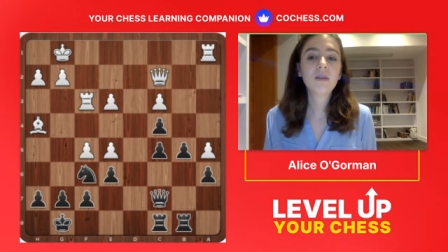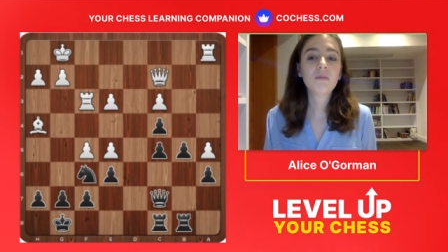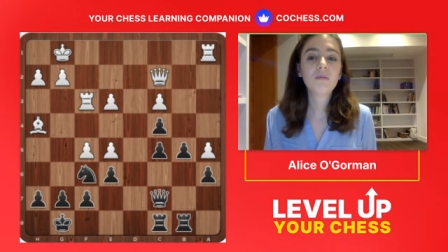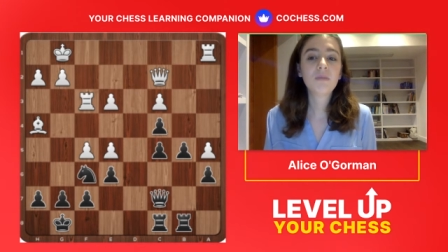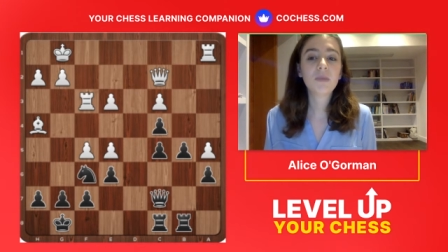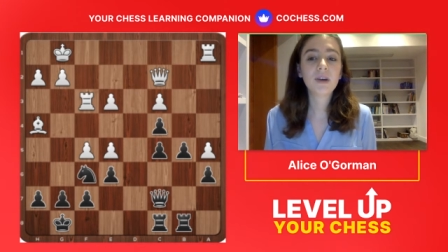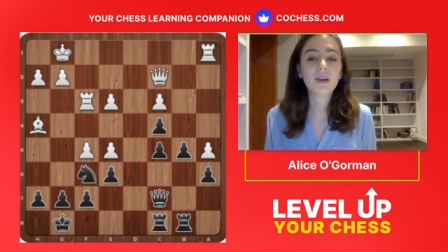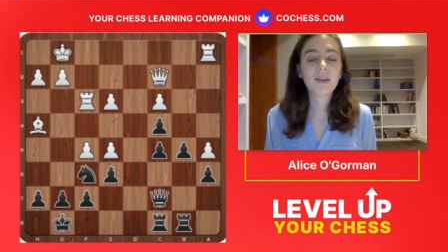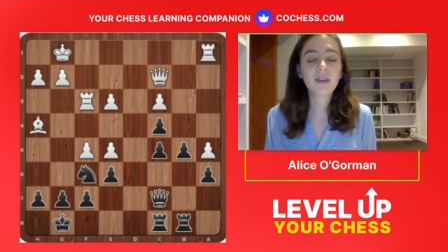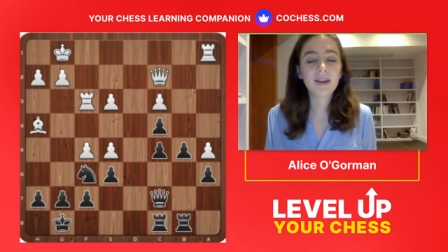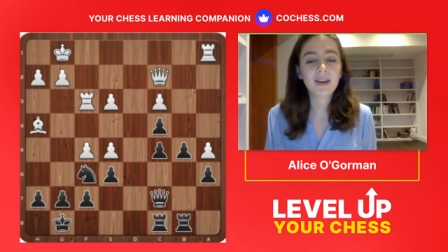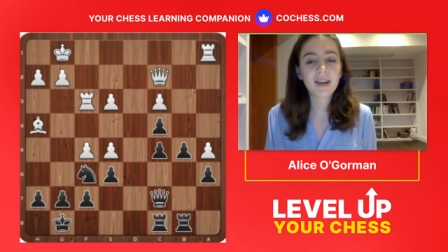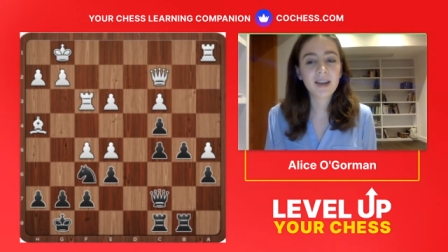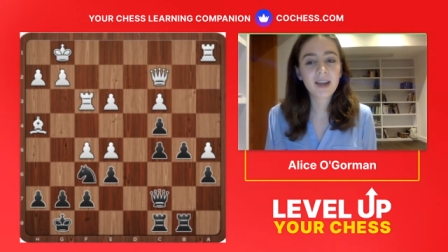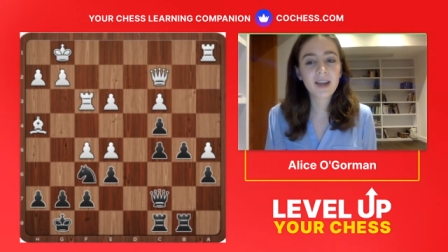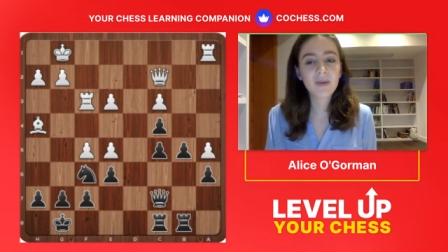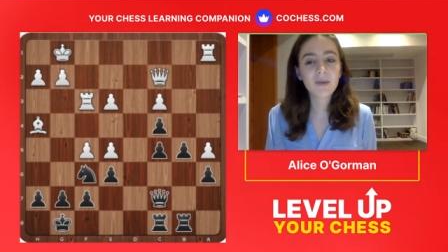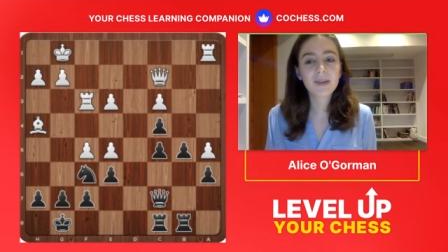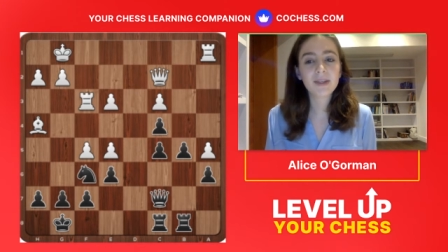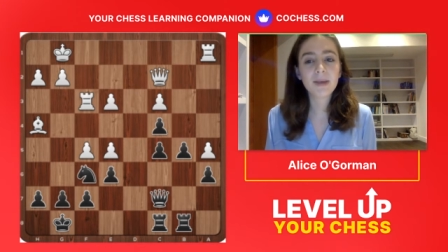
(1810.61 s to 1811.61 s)
but their
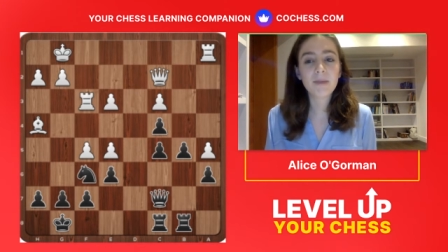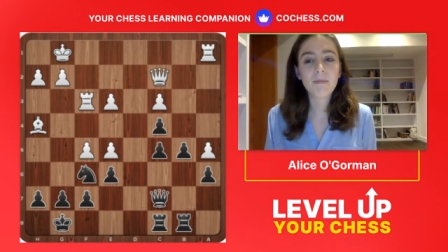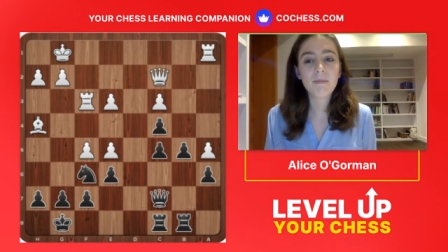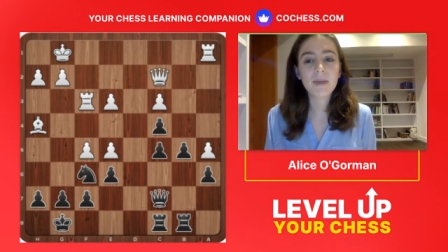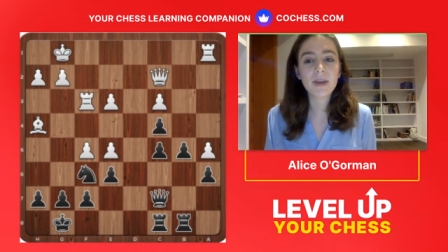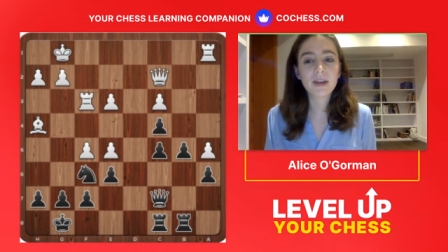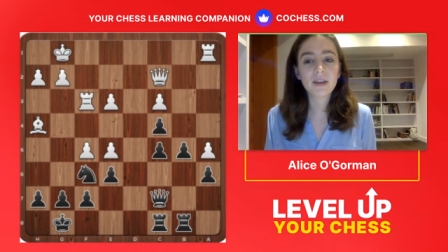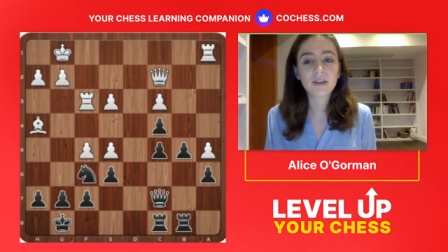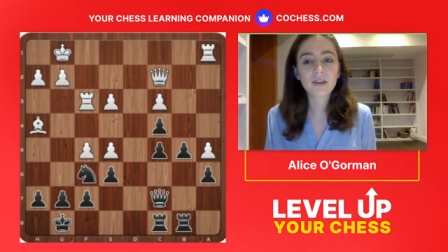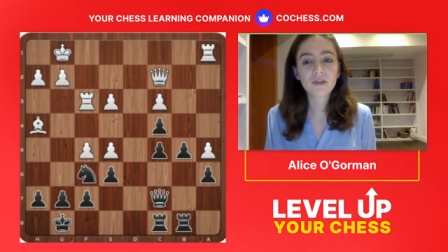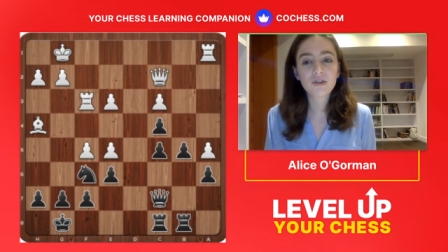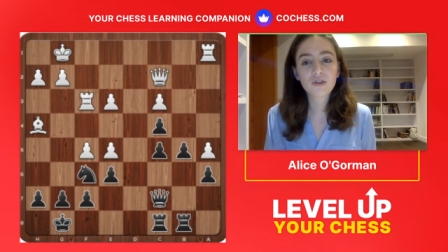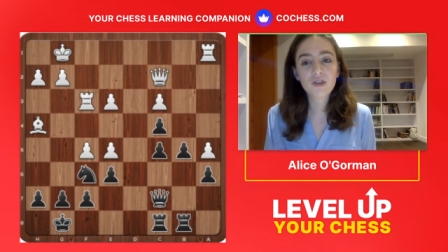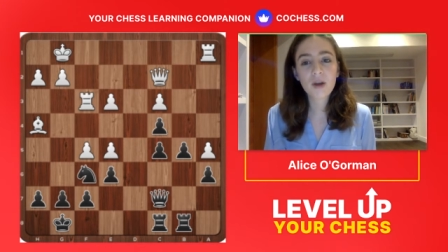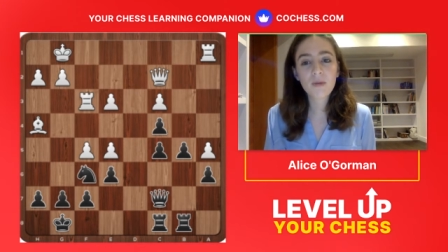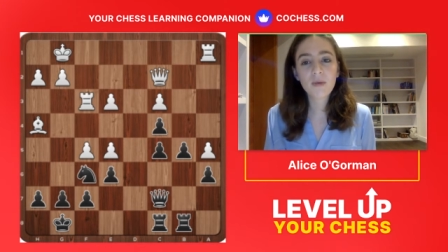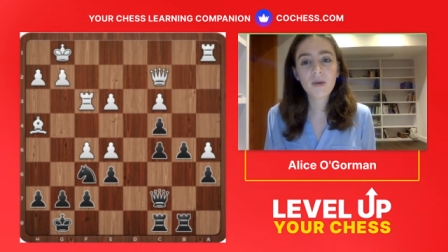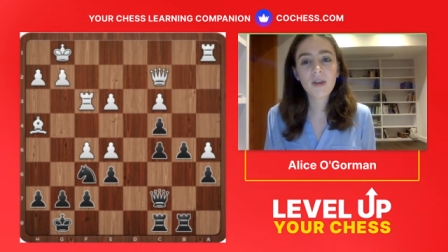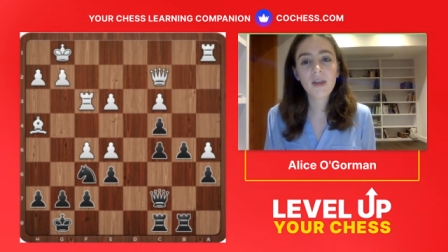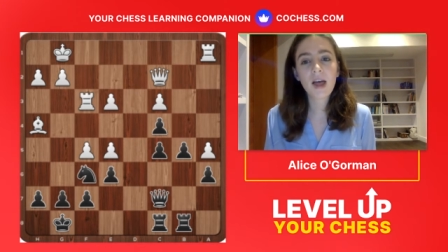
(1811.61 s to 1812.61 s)
king was in big
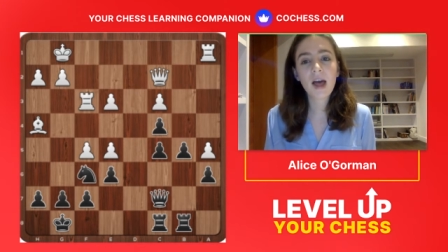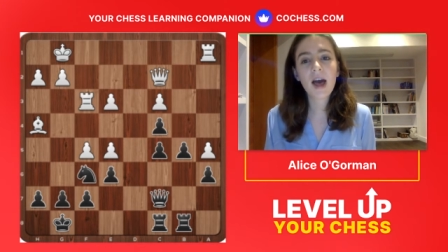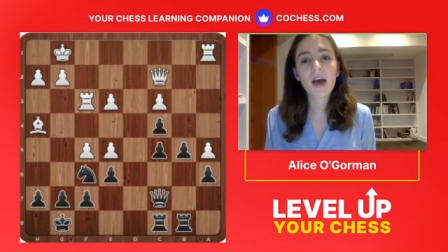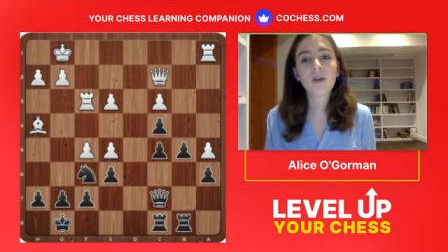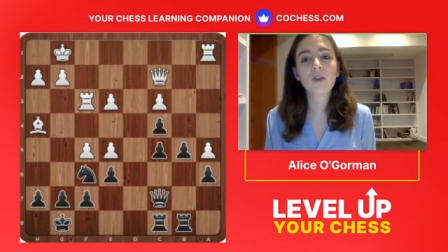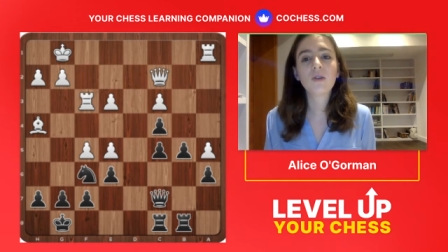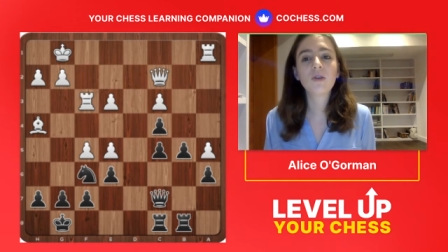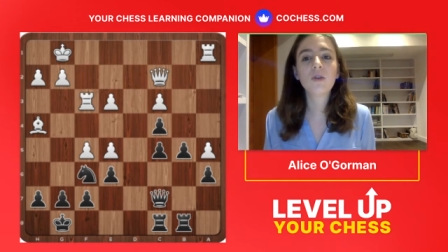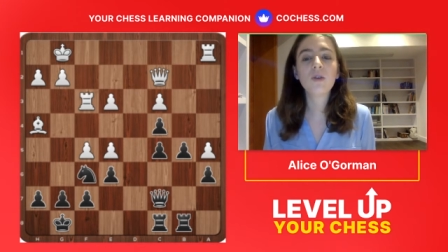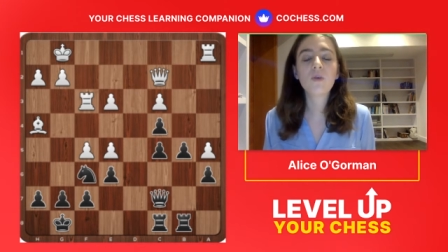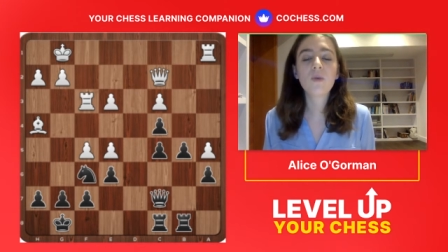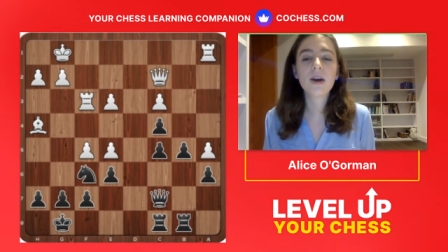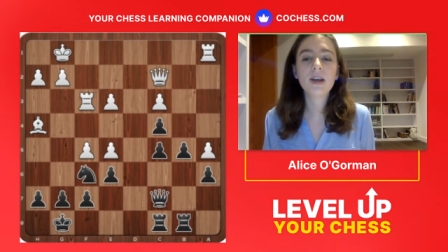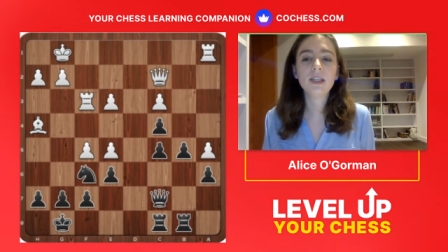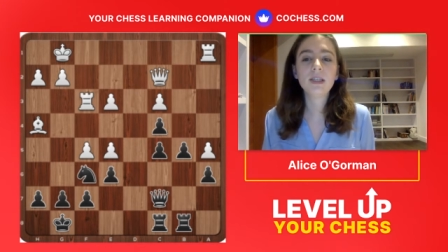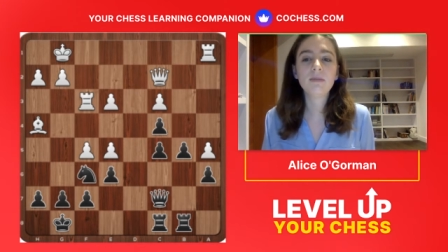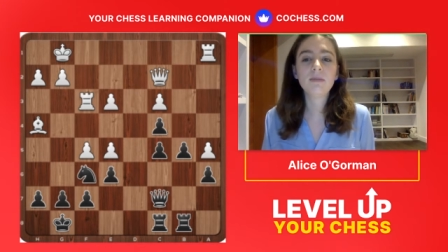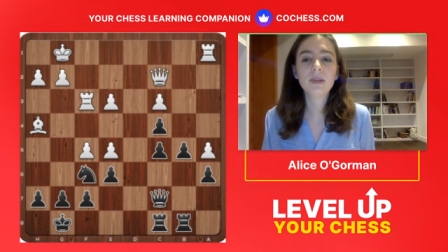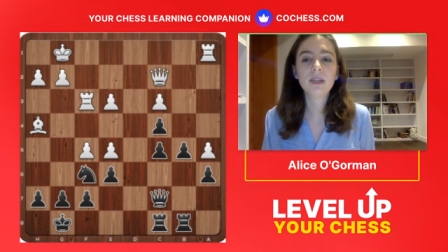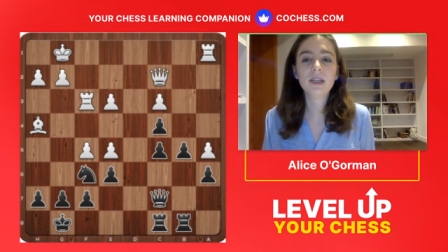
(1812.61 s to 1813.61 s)
trouble and all
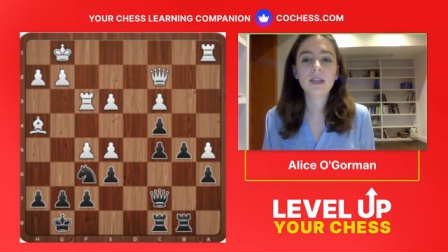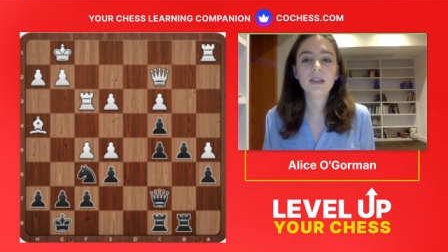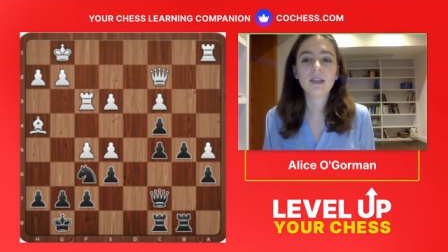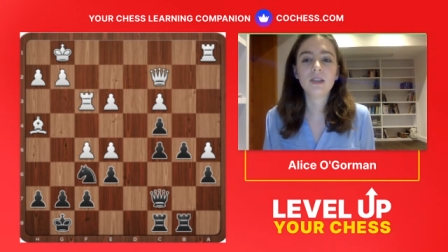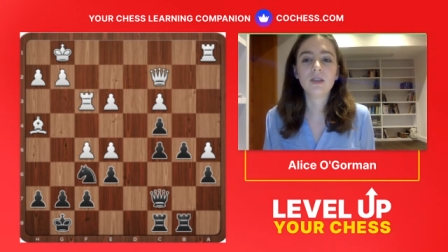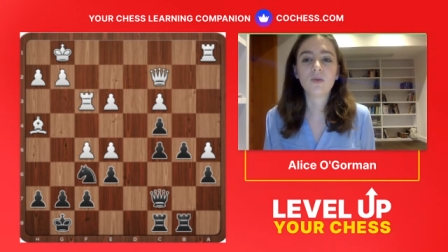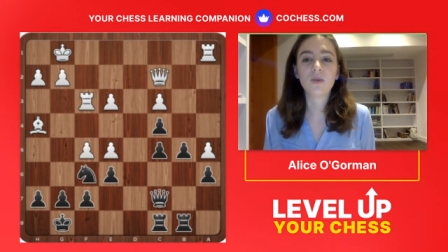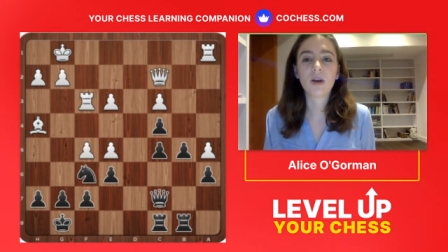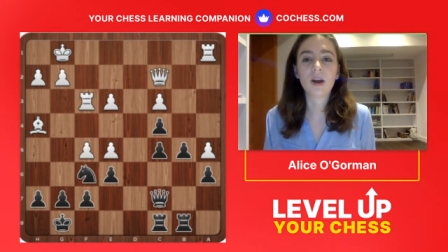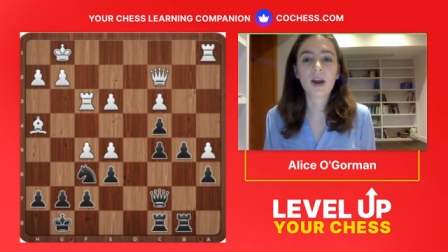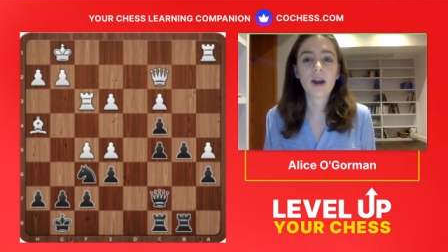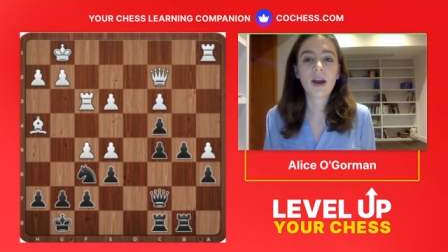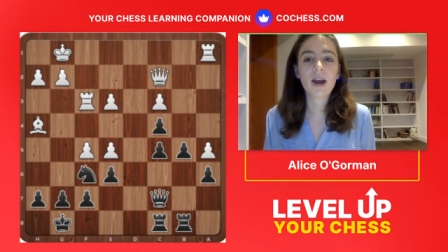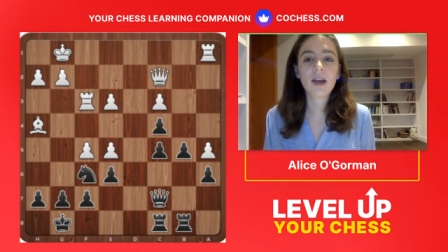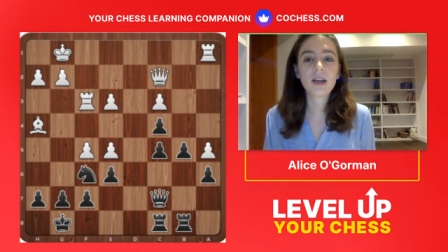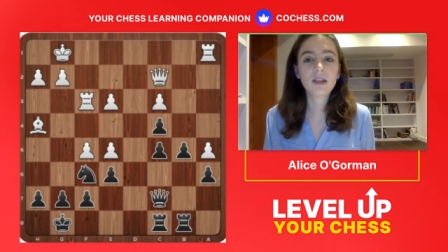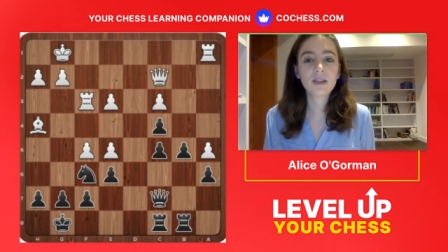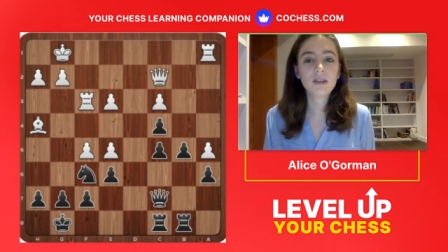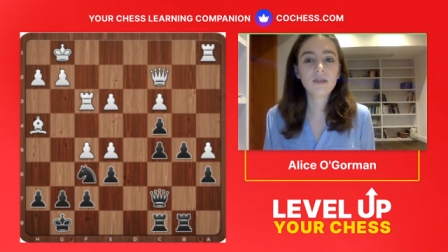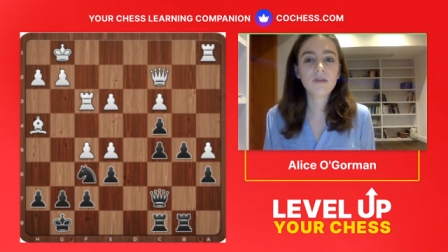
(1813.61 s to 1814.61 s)
white's pieces were
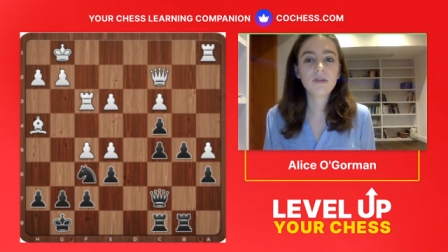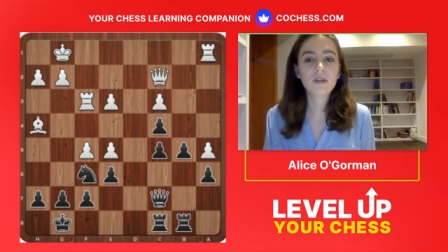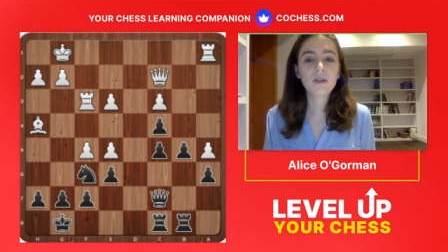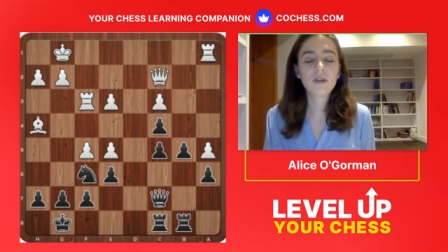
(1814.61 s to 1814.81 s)
active,